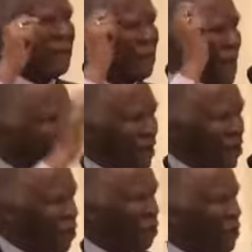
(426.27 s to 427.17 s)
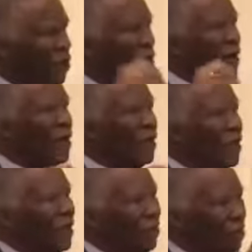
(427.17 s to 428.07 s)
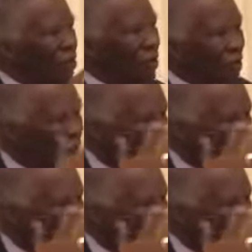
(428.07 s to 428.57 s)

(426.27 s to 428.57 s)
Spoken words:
vehicles in Pretoria because